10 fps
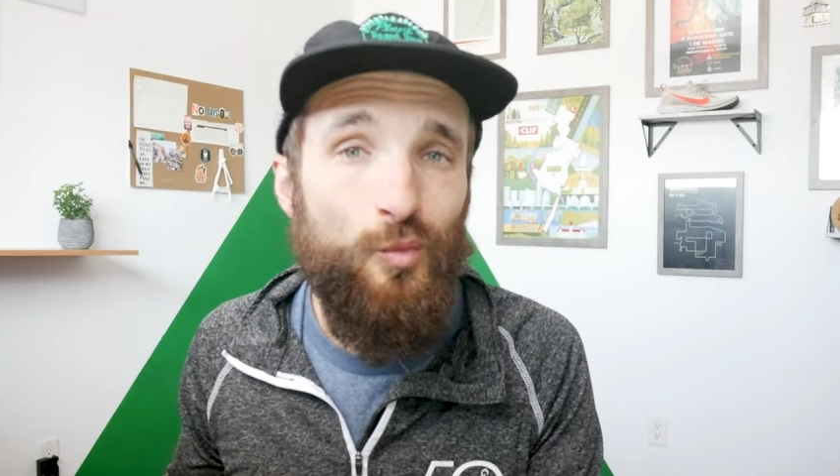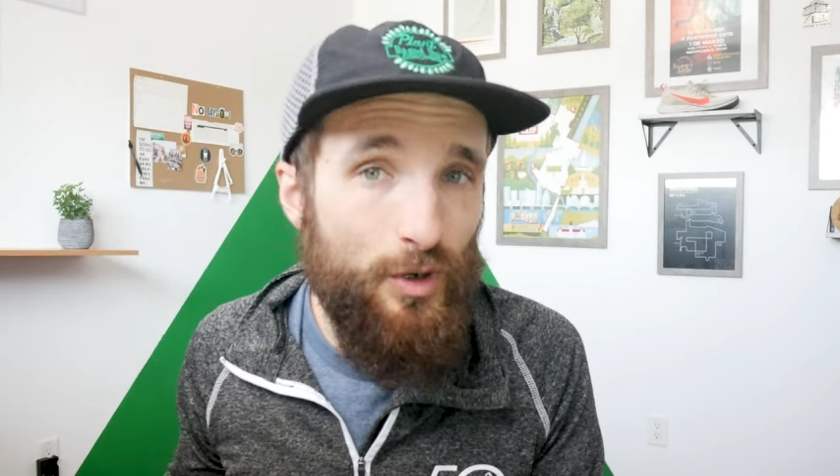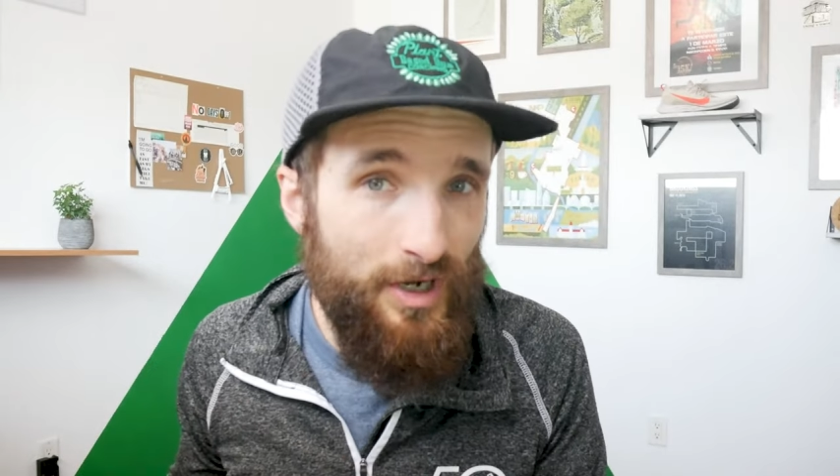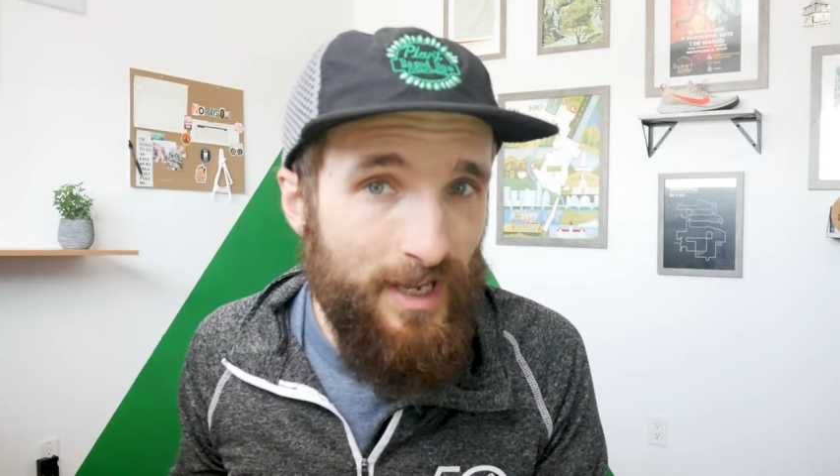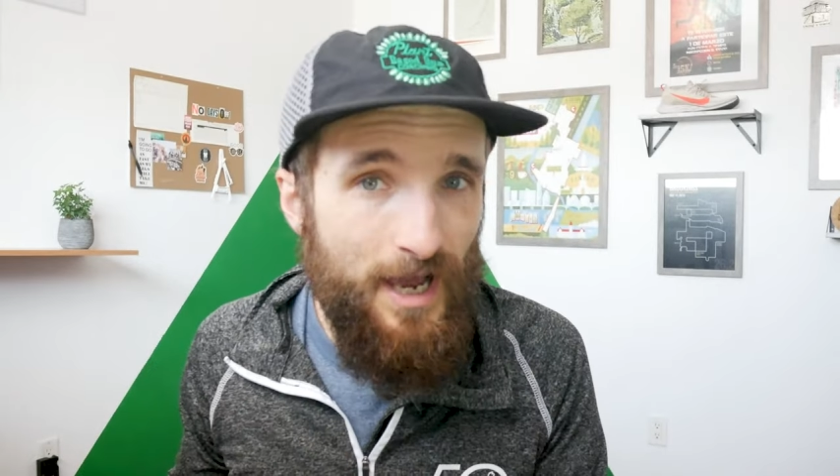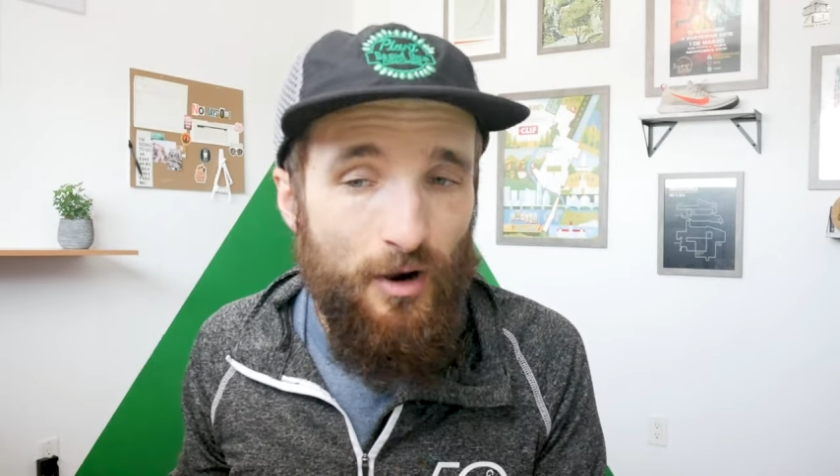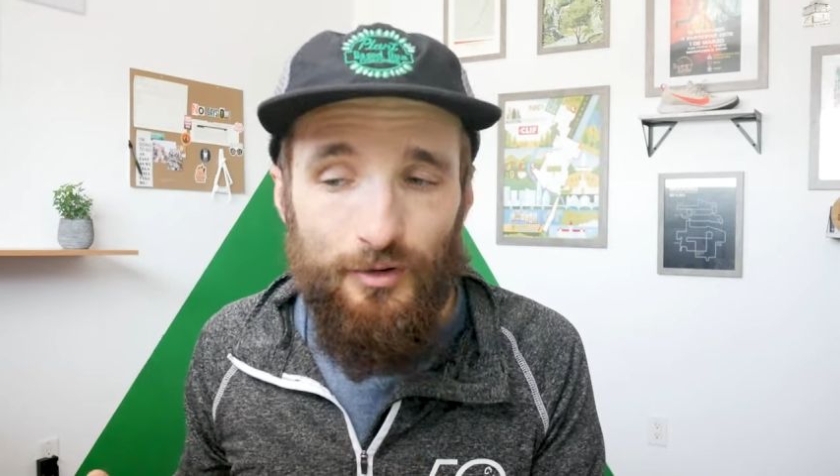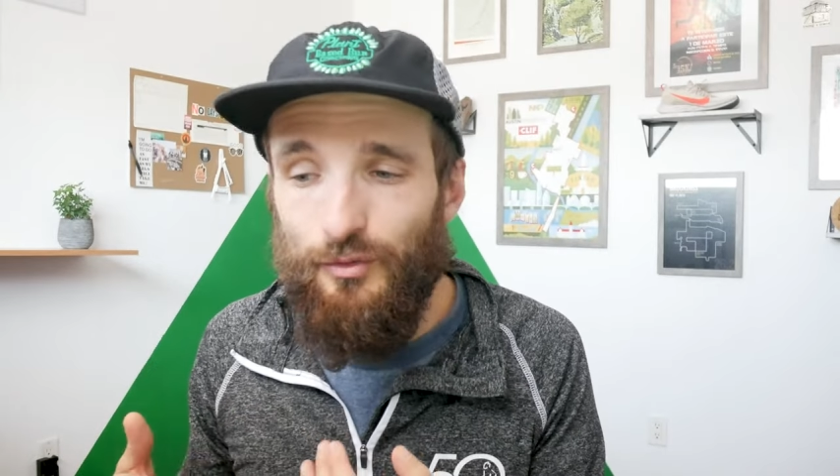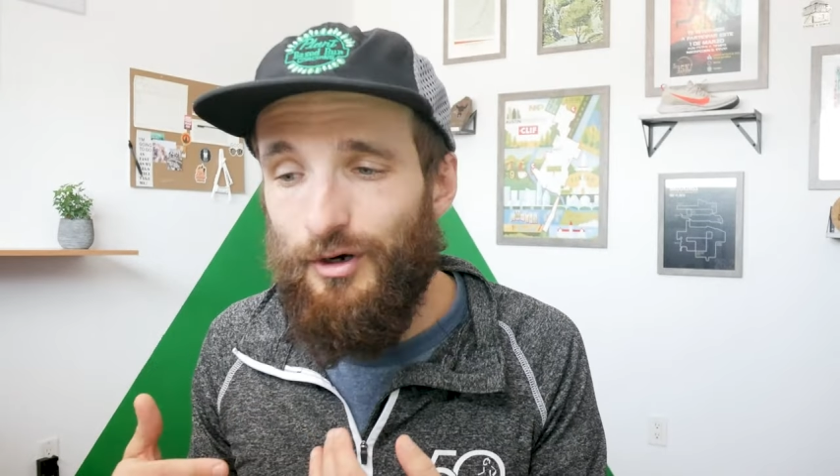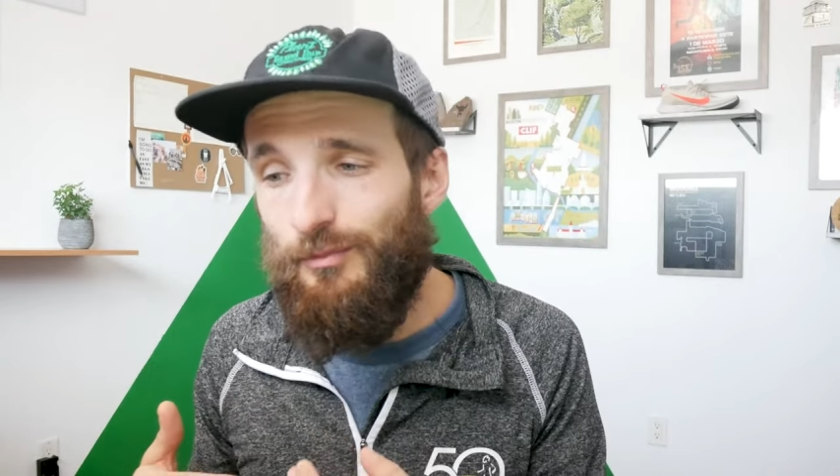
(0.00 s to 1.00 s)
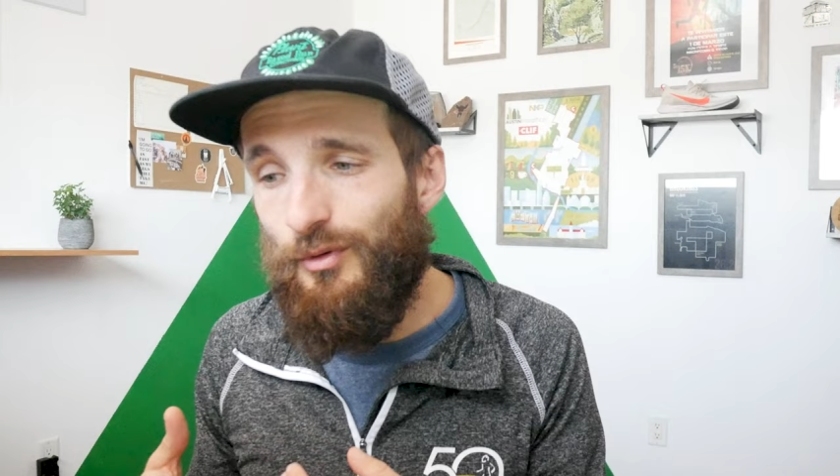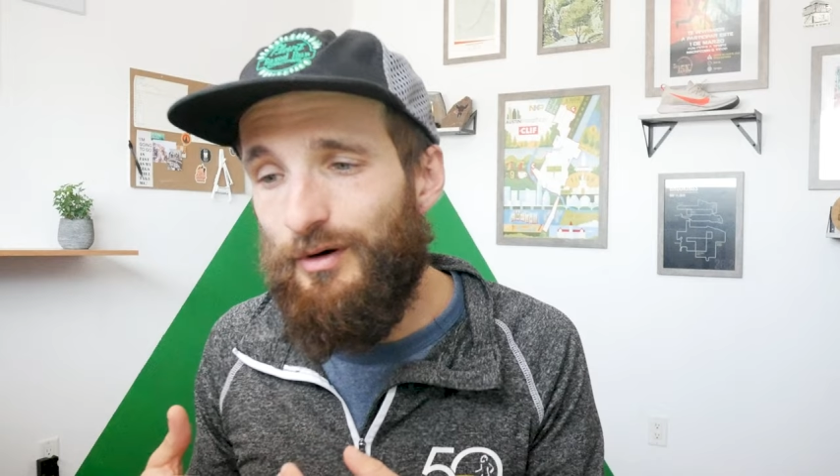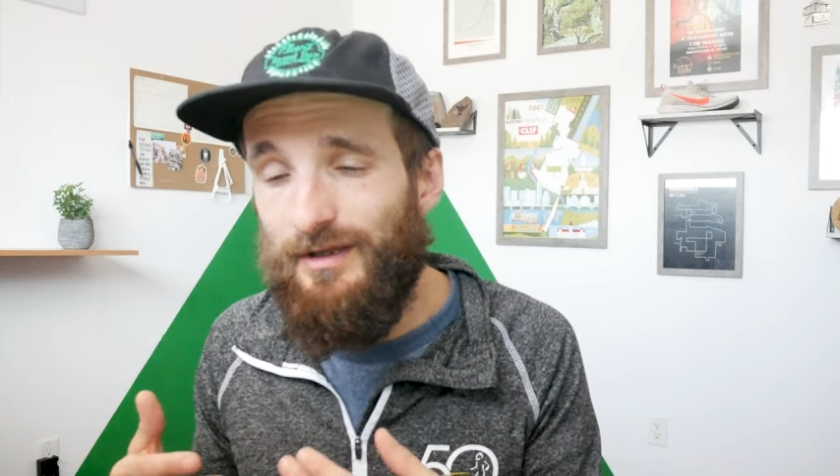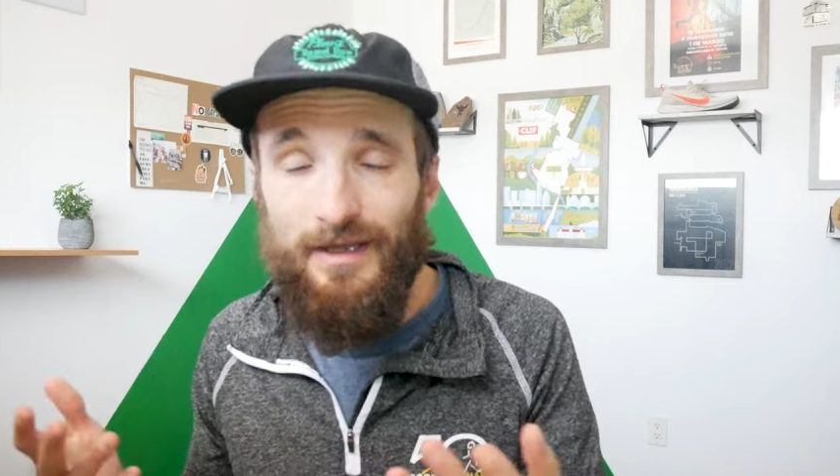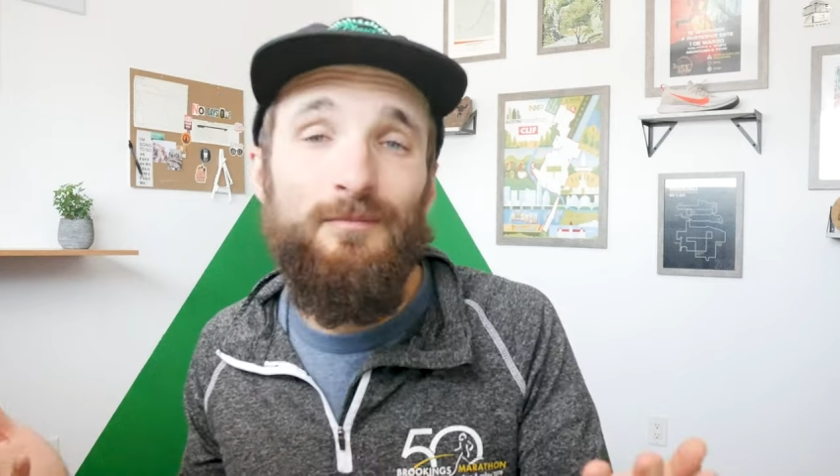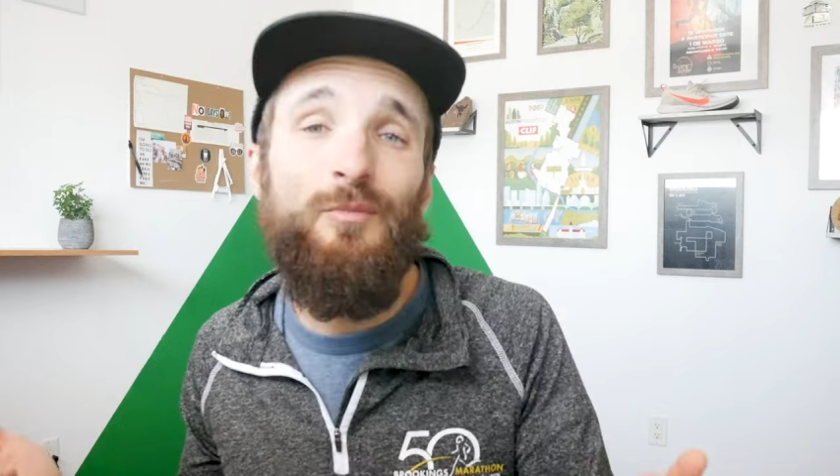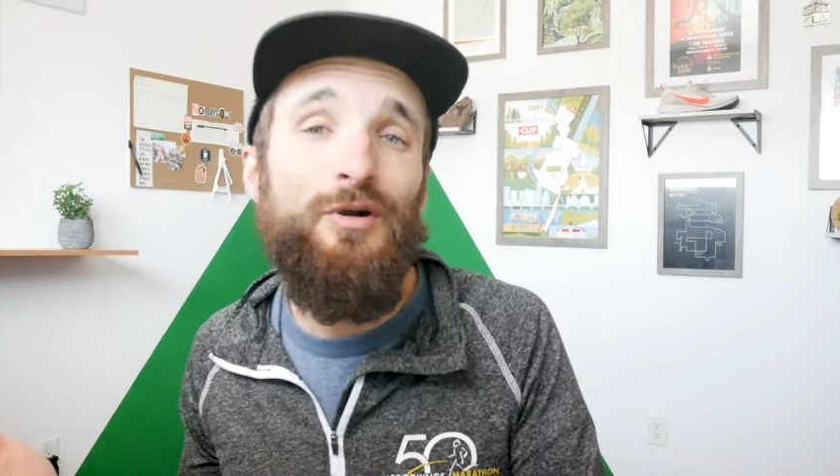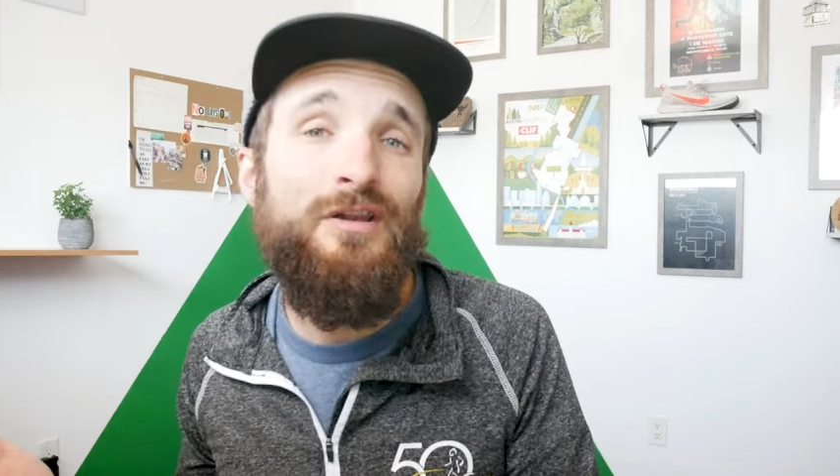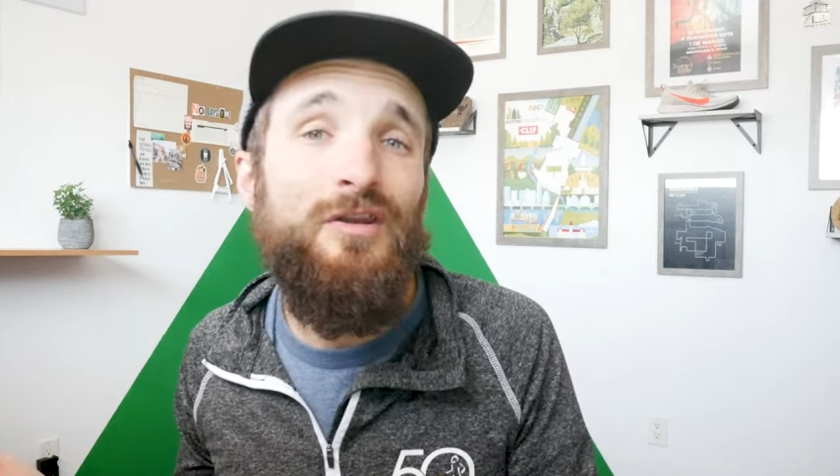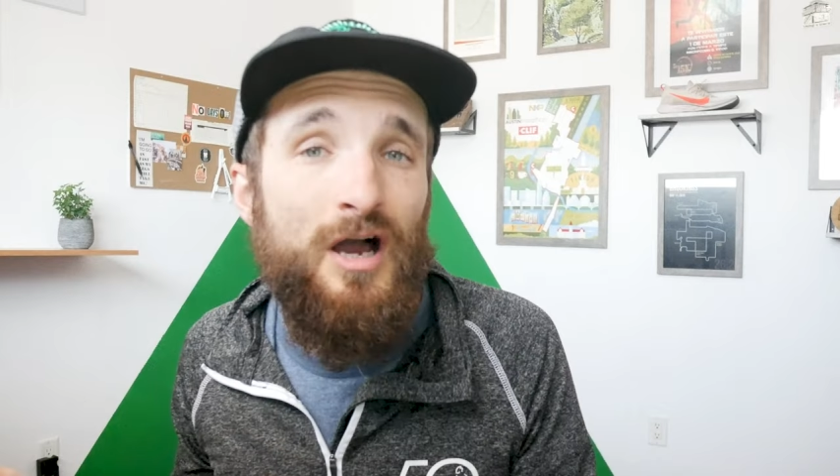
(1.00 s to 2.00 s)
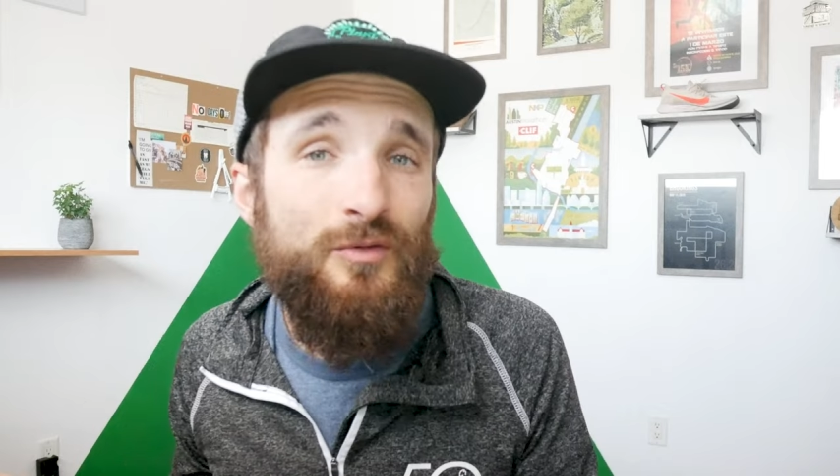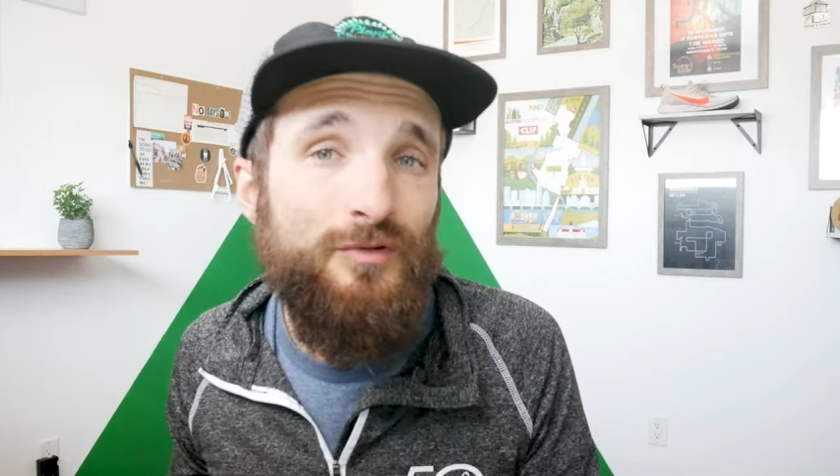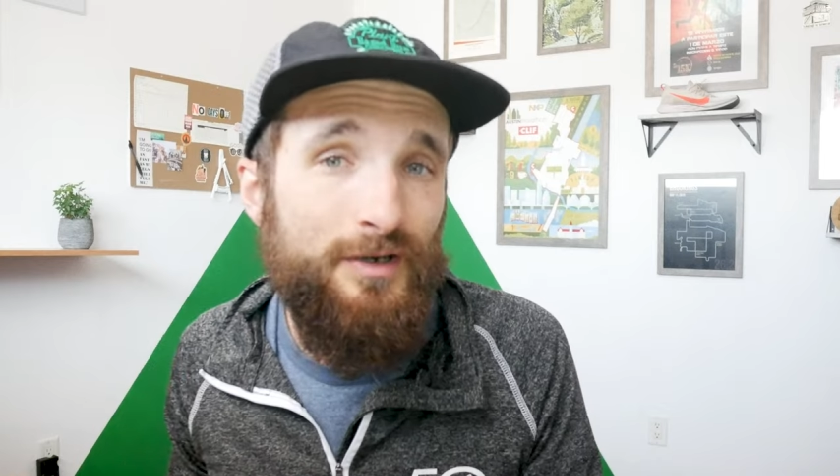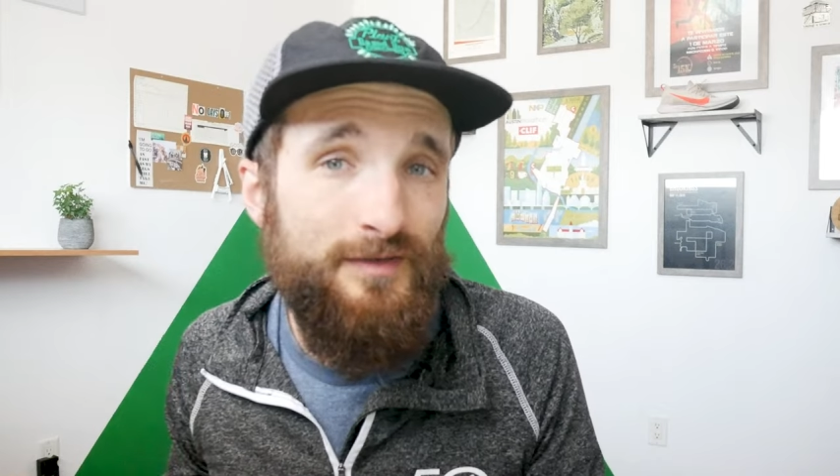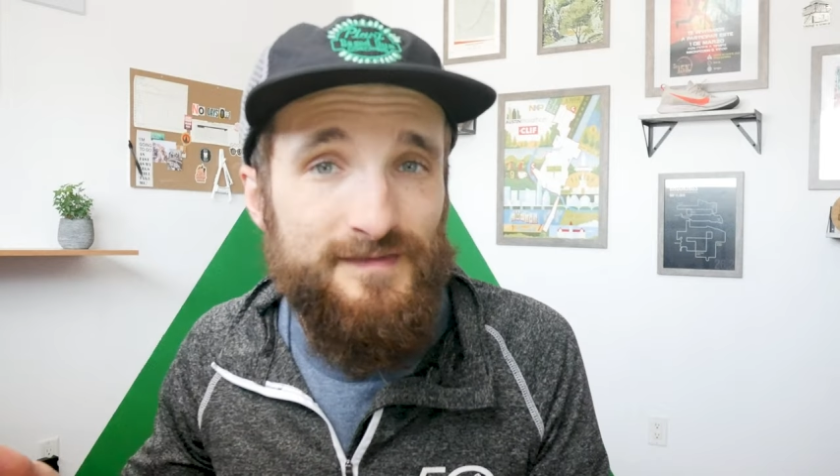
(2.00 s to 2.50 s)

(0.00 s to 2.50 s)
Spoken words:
workout or a morning long run,